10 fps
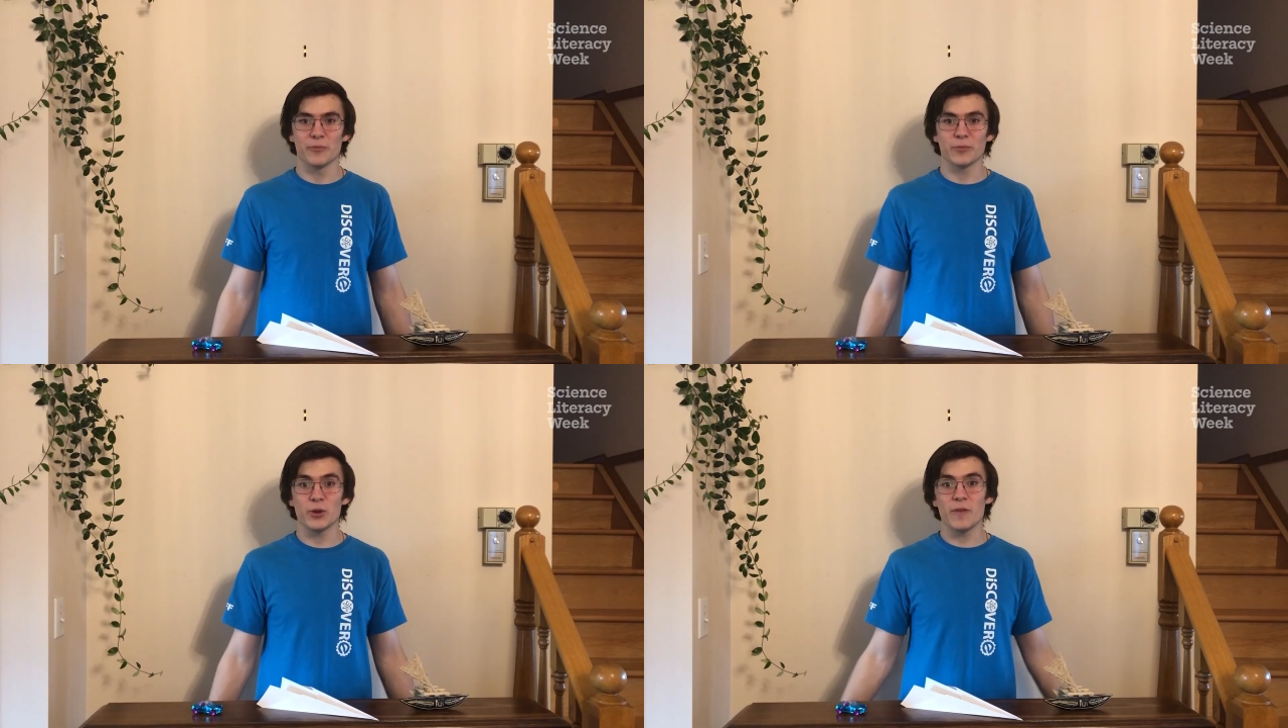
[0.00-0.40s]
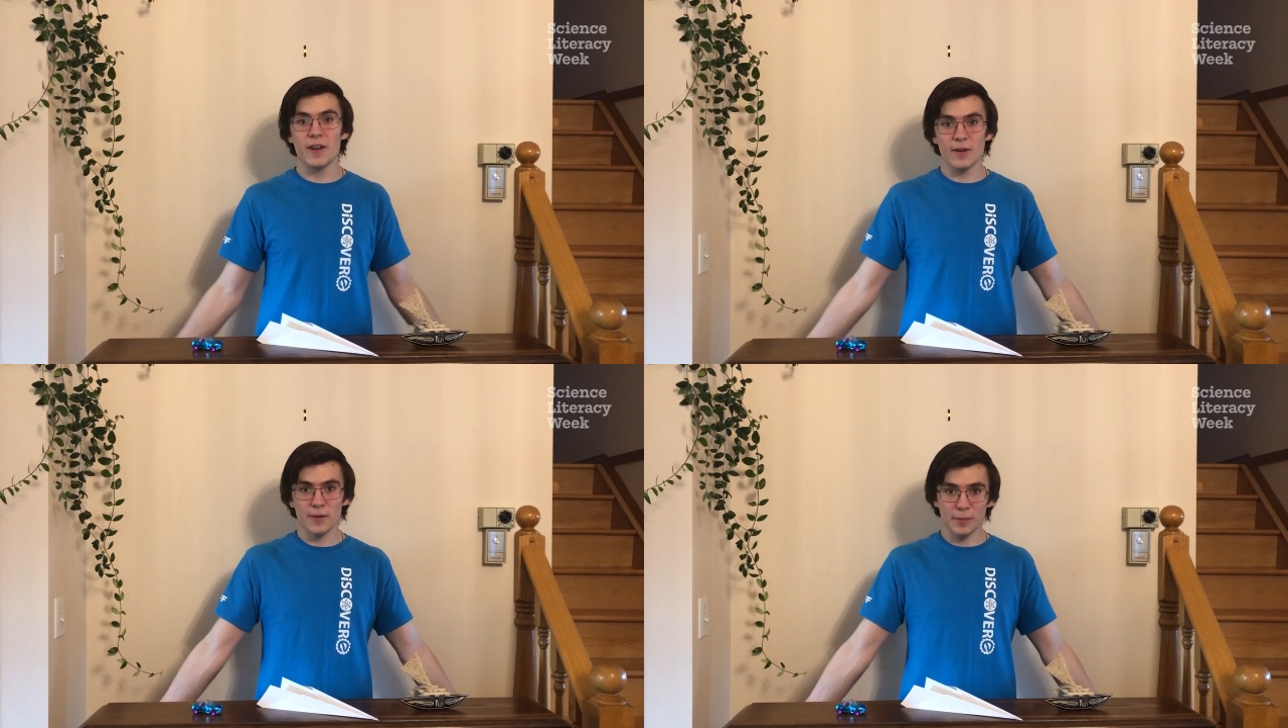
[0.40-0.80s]
You have
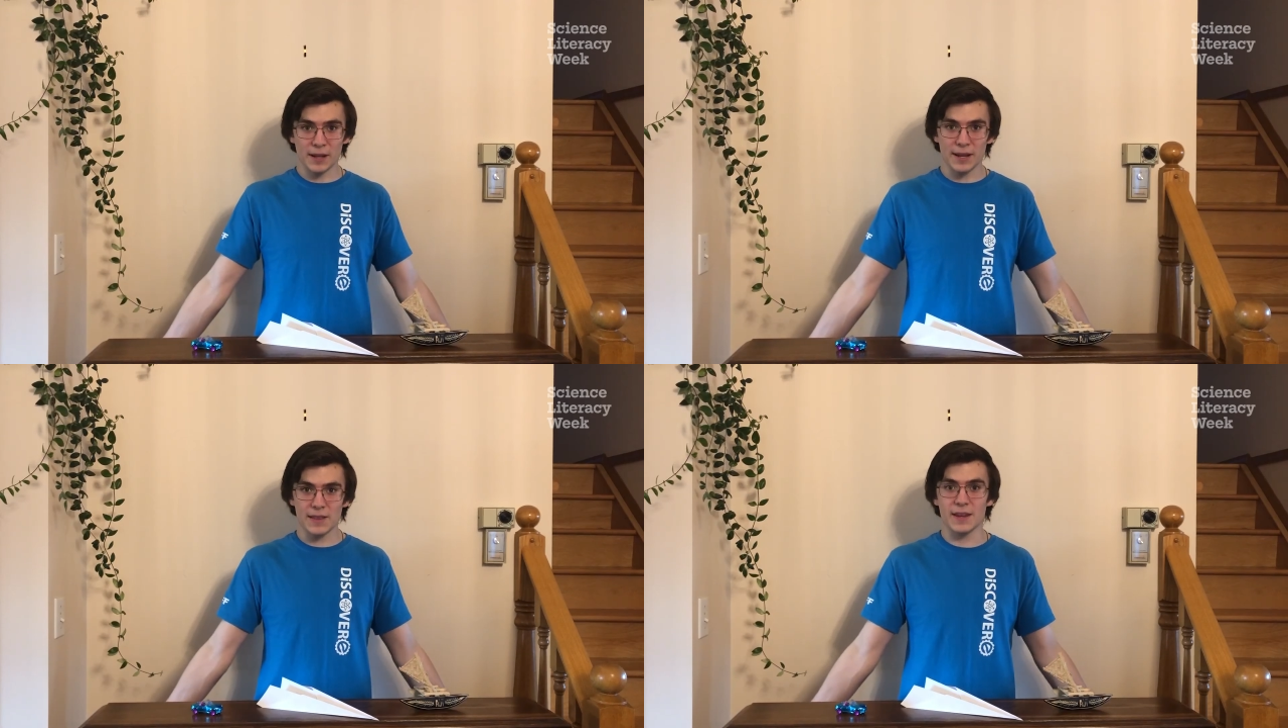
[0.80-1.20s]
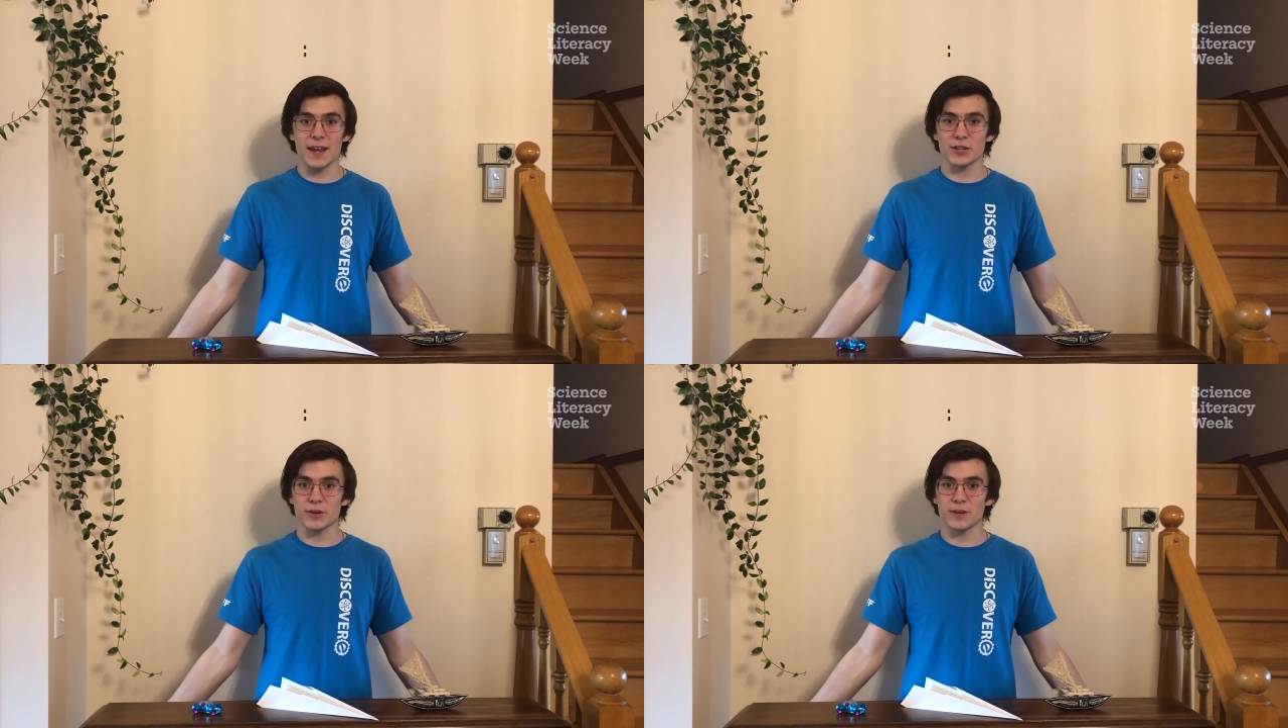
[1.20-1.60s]
now completed the
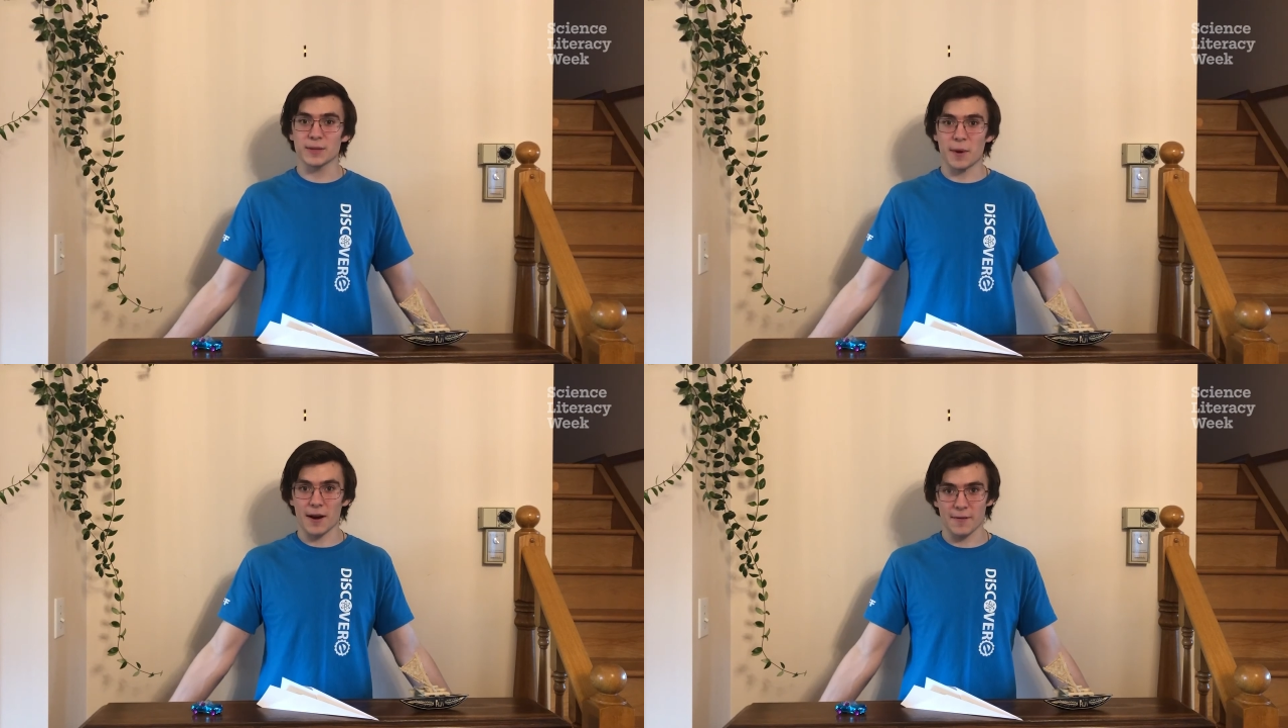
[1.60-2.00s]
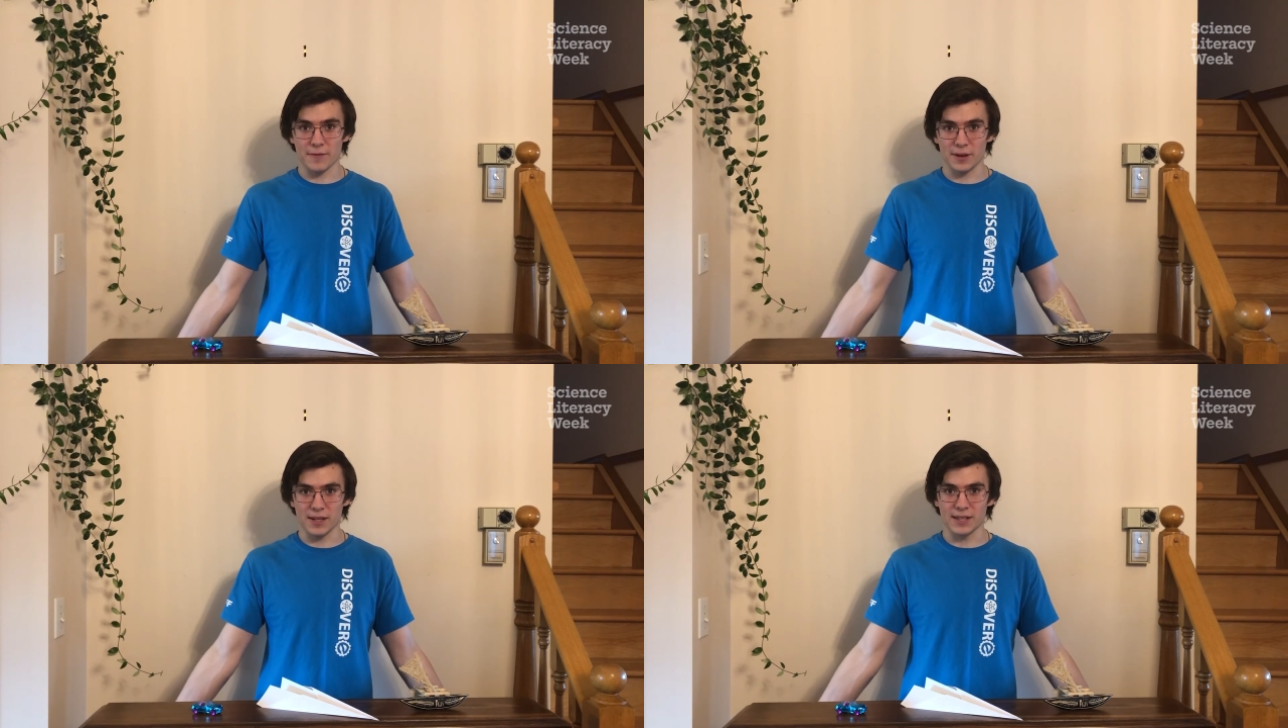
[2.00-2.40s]
nature-inspired
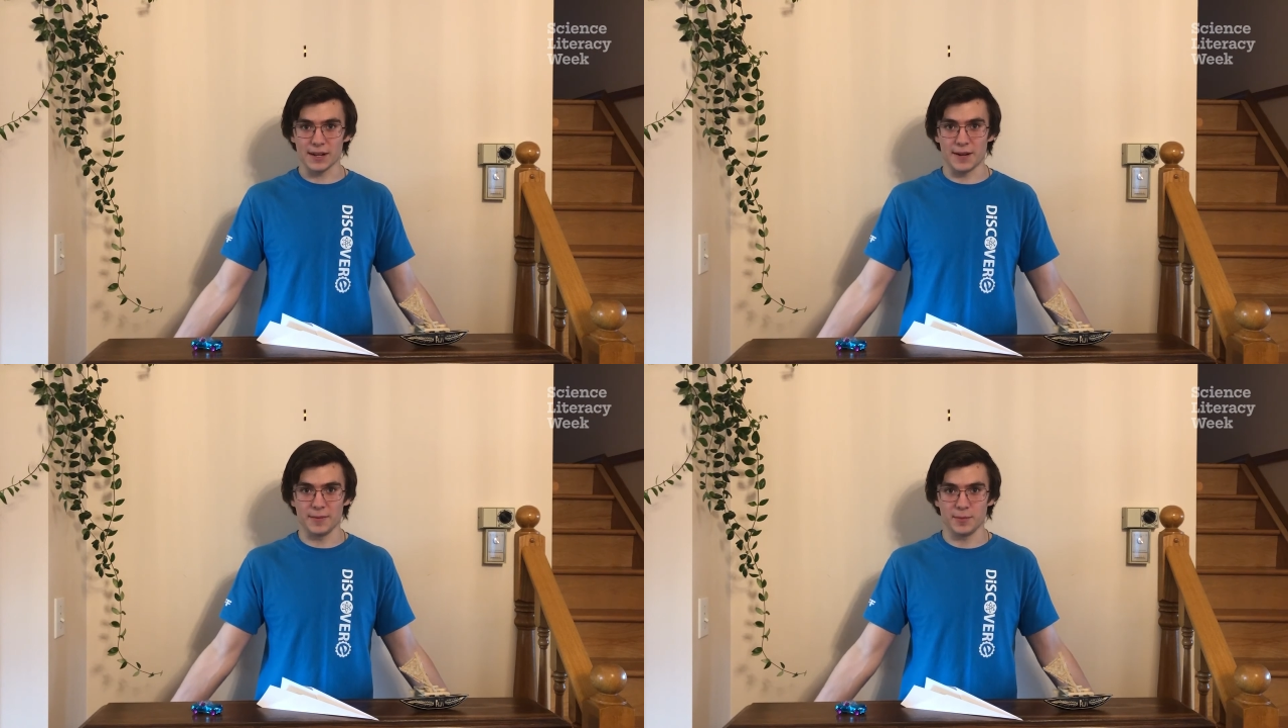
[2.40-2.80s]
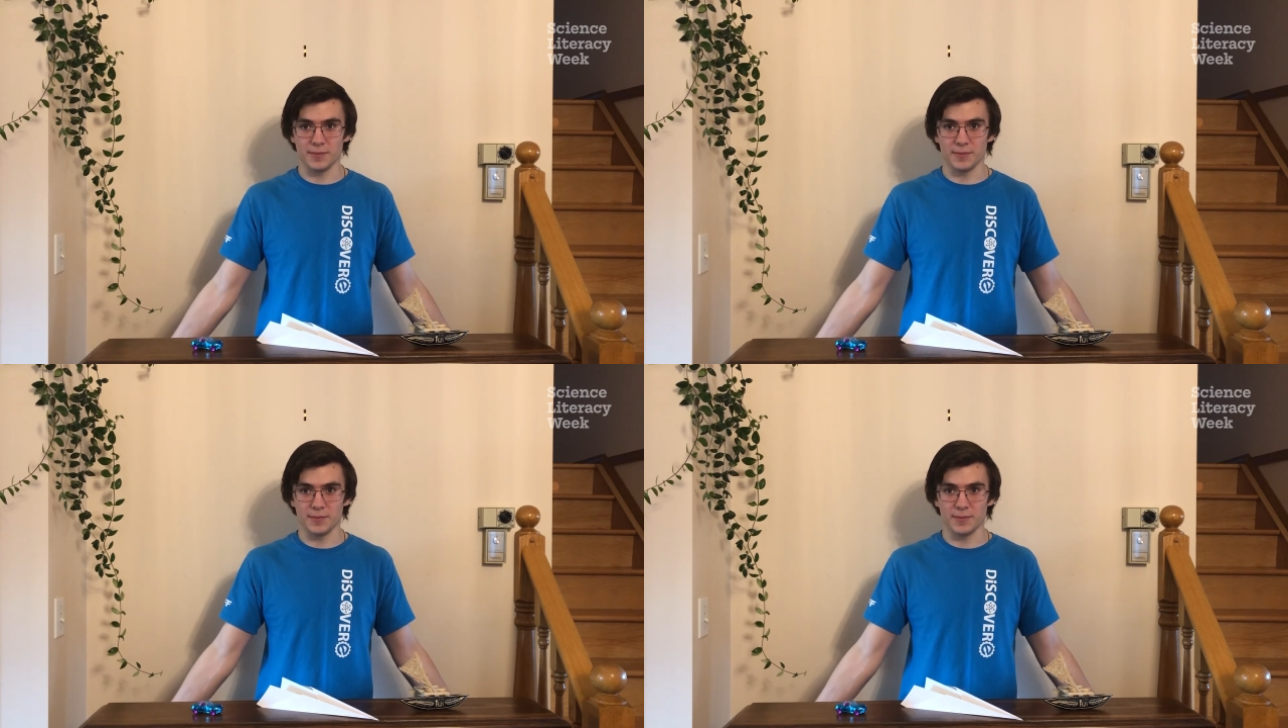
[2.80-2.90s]
free design.